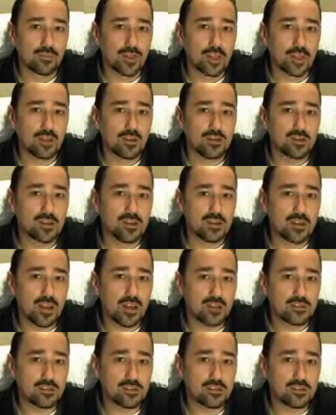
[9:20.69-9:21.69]
It is a
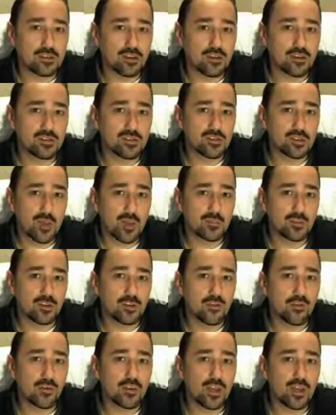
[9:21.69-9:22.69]
necessary step to
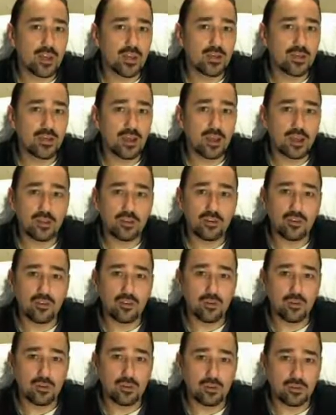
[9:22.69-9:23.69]
creating a
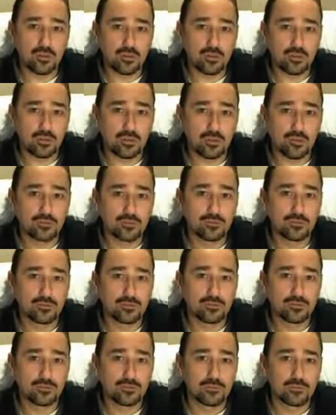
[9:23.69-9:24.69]
new world order.
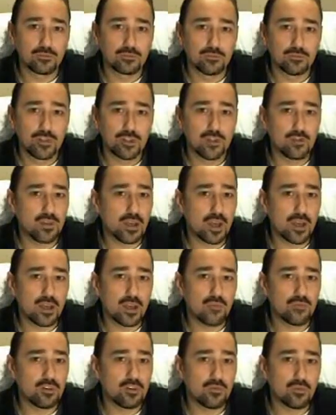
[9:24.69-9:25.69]
You can't
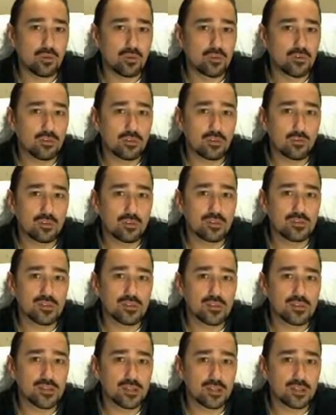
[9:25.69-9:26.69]
have a new world order when there's
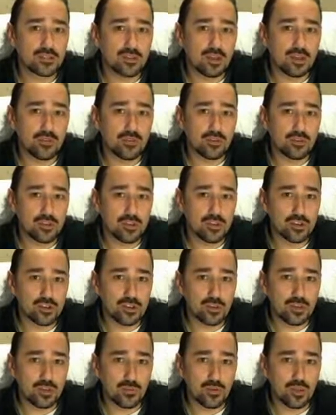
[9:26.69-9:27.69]
a dictator in charge of
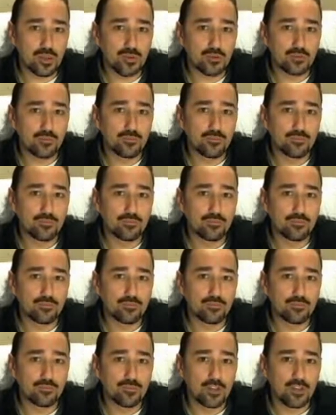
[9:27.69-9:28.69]
Libya.
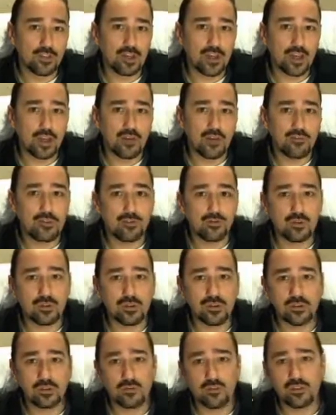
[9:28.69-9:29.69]
You can't have a new world
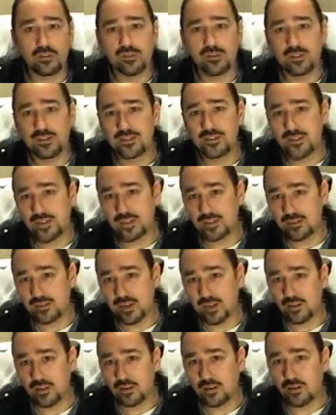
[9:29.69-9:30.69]
order when there's a
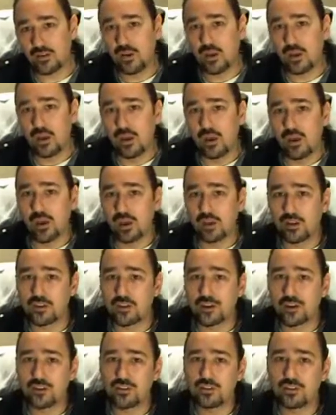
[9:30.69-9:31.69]
dictator in
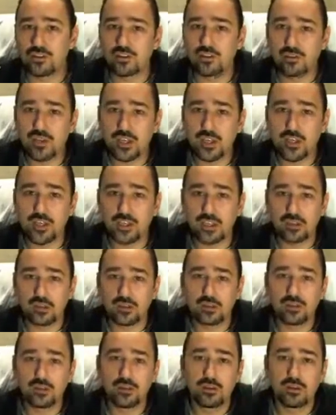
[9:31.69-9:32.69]
charge of Tunisia
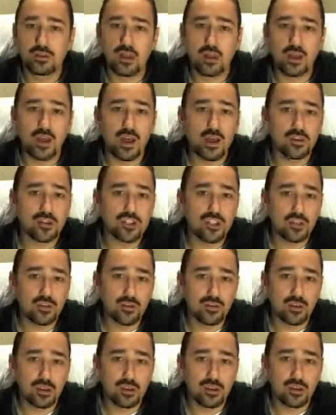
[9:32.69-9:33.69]
and
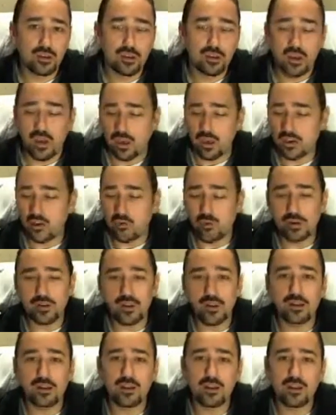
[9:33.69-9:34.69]
Algeria and go on
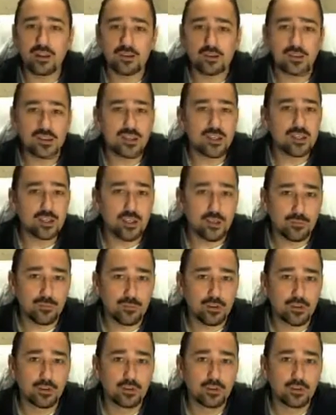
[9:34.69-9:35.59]
down the list, Egypt.